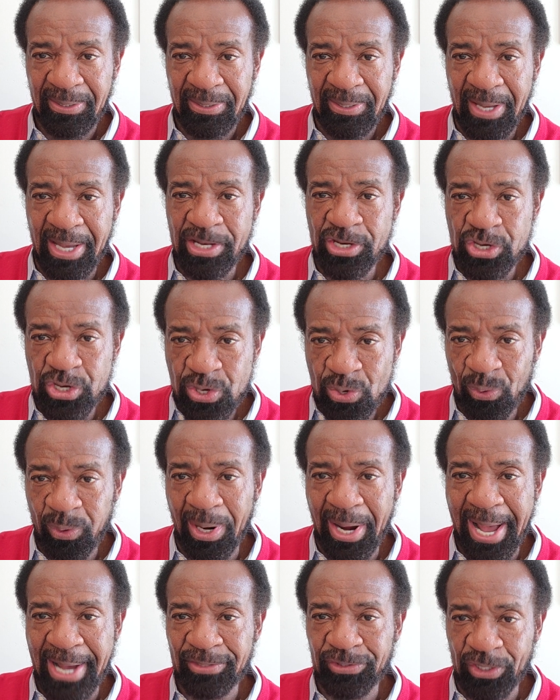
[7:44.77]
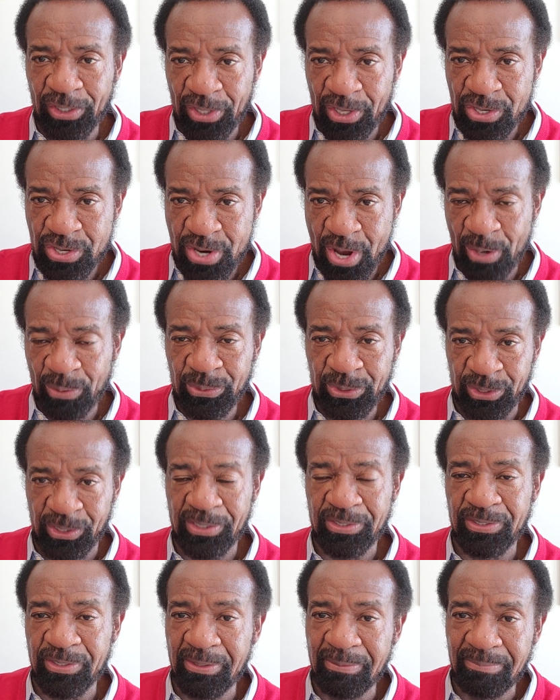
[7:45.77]
and utilizing the KNOW
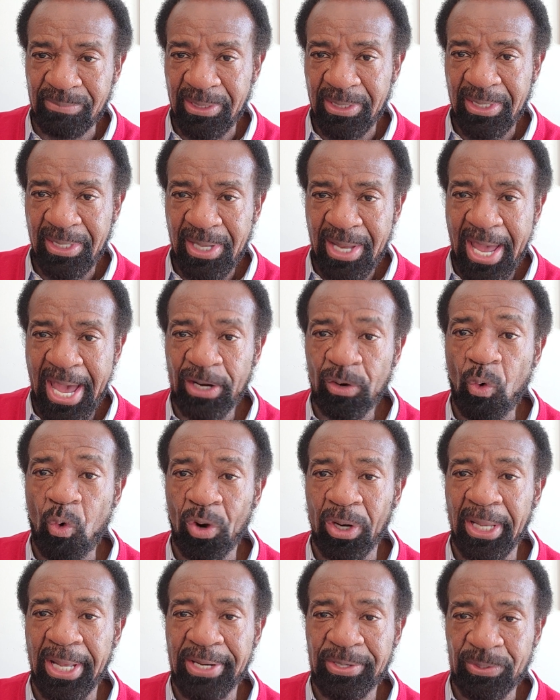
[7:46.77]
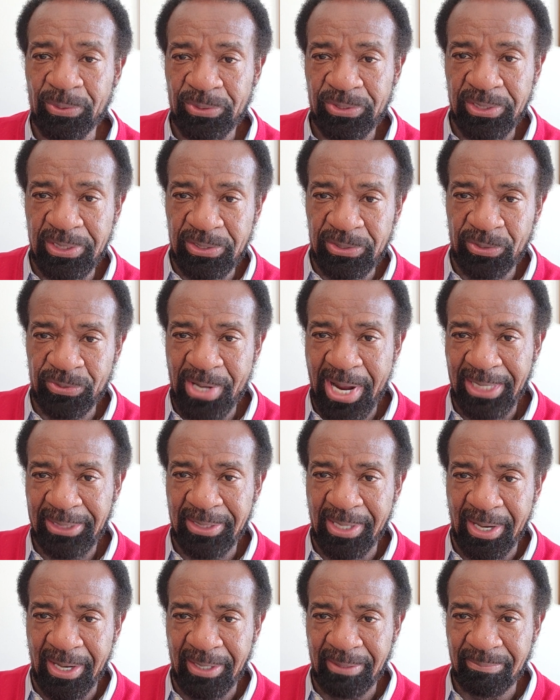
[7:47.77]
system at
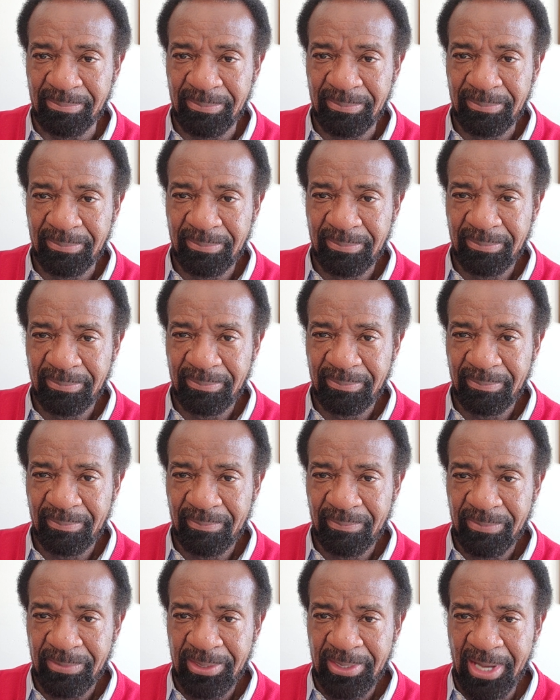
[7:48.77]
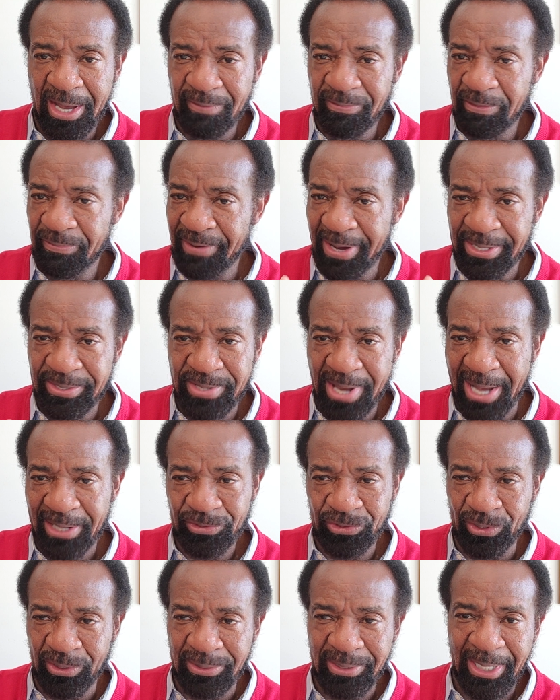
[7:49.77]
orlandocaesar.com. Have a
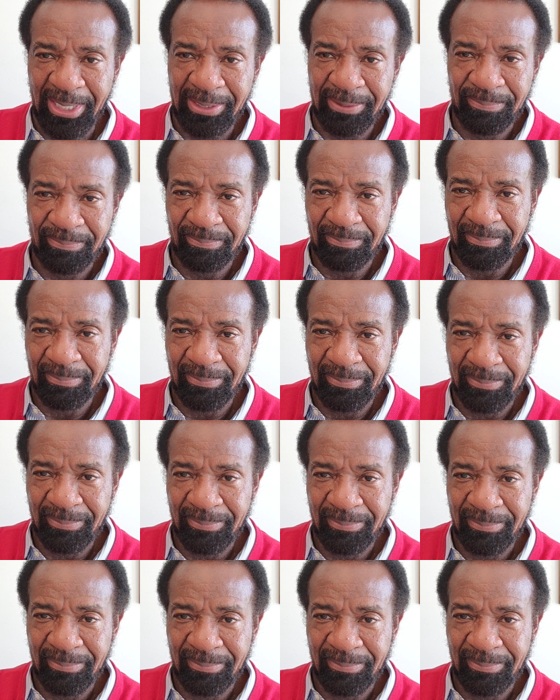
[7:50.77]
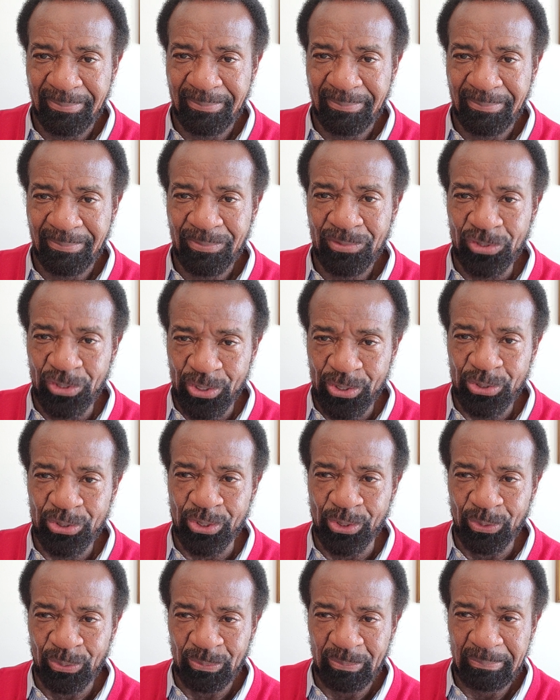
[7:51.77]
fantastic day. See you
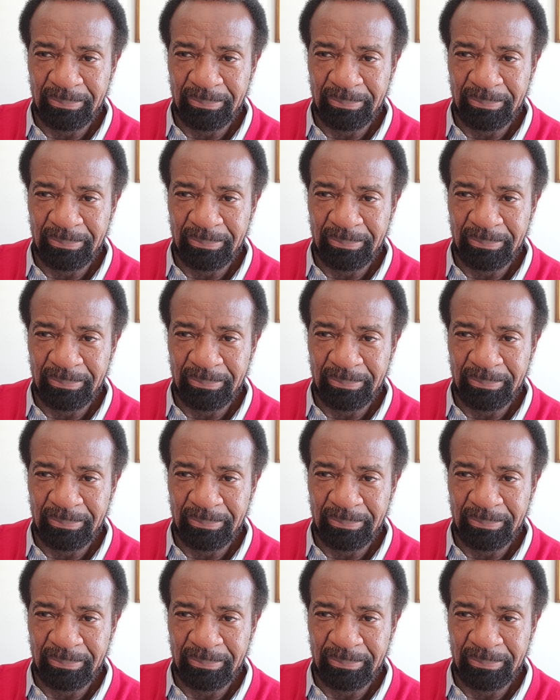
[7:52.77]
soon.